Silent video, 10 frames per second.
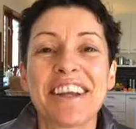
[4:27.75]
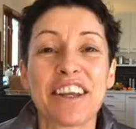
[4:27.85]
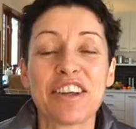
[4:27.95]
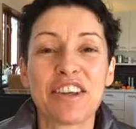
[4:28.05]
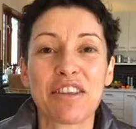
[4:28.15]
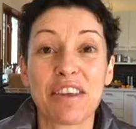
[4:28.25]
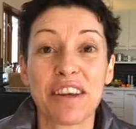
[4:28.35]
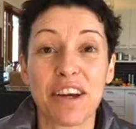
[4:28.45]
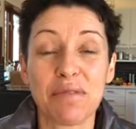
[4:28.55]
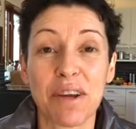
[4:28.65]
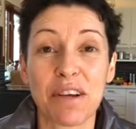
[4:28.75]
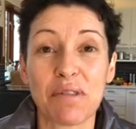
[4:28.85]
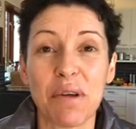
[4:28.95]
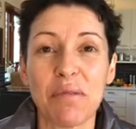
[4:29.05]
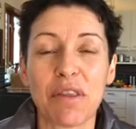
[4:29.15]
You'd think I'd be able to
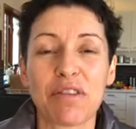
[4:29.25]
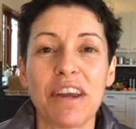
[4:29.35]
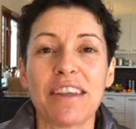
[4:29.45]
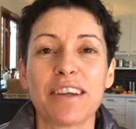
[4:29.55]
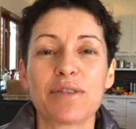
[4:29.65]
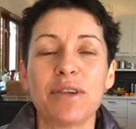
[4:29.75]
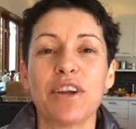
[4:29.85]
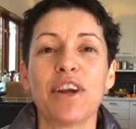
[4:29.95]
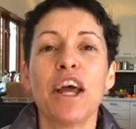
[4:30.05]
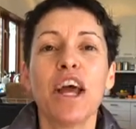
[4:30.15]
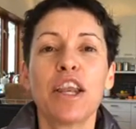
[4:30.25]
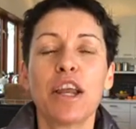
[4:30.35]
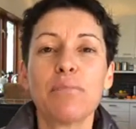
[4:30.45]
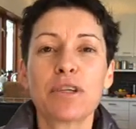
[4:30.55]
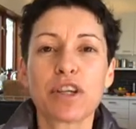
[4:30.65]
remember 3 things, wouldn't you?
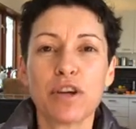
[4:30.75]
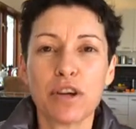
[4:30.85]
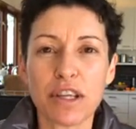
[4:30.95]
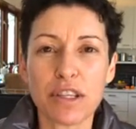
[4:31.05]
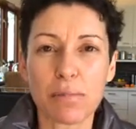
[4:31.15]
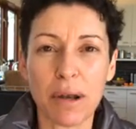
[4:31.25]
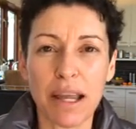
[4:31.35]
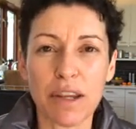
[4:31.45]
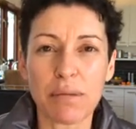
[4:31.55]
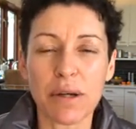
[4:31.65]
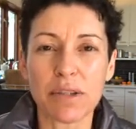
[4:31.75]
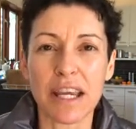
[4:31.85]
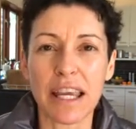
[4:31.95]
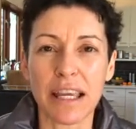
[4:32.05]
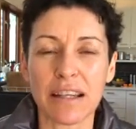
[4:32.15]
Number 2 is to plan your meals
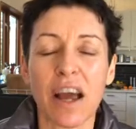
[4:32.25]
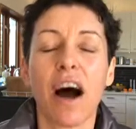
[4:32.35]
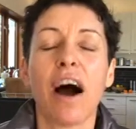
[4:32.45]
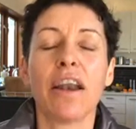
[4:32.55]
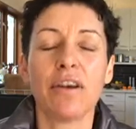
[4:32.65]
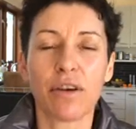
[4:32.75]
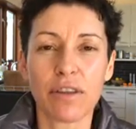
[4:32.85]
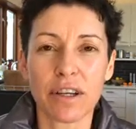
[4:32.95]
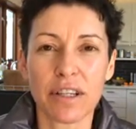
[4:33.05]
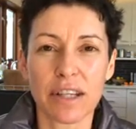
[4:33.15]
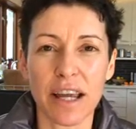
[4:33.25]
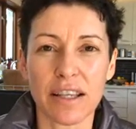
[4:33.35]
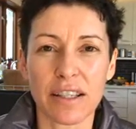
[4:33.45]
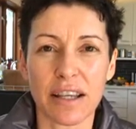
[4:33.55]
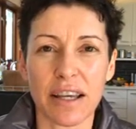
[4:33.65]
ahead. I know that
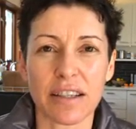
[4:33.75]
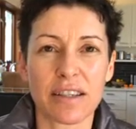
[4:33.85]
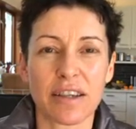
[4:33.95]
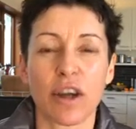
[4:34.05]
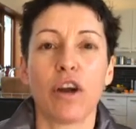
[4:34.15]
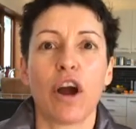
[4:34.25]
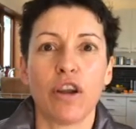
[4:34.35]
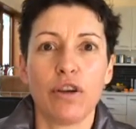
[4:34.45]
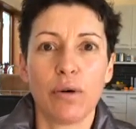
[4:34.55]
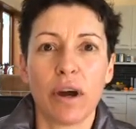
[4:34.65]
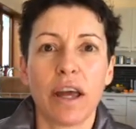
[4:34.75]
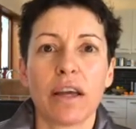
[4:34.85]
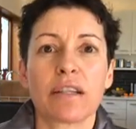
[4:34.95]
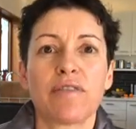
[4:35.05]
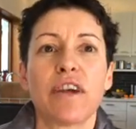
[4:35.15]
it's
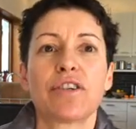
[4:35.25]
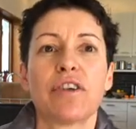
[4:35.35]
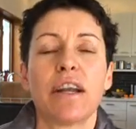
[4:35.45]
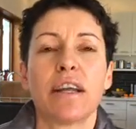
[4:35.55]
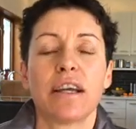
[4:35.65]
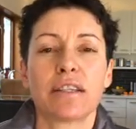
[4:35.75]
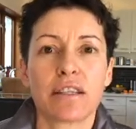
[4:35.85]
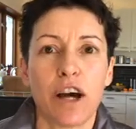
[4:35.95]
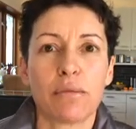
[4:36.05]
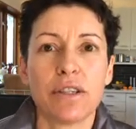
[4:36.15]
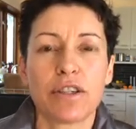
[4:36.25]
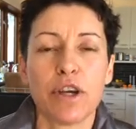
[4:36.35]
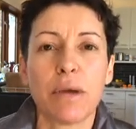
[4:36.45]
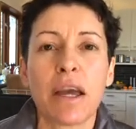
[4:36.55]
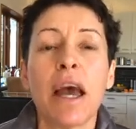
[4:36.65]
annoying, it's frustrating, it's time
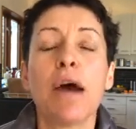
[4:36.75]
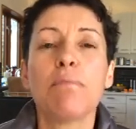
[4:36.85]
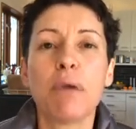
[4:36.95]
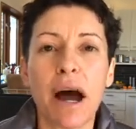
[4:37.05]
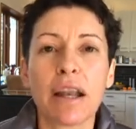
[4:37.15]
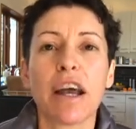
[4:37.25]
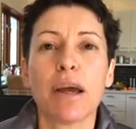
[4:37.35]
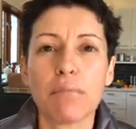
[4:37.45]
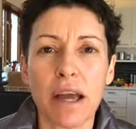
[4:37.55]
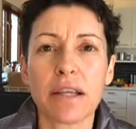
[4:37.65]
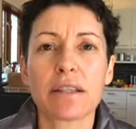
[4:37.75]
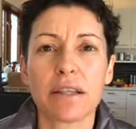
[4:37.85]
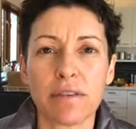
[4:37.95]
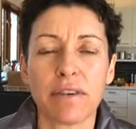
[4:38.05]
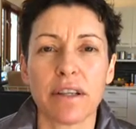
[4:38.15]
consuming, but it makes a
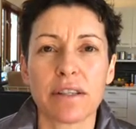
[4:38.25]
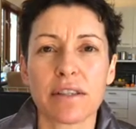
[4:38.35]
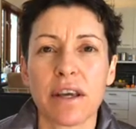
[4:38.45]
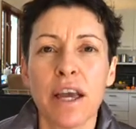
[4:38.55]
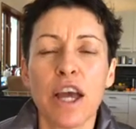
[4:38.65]
difference.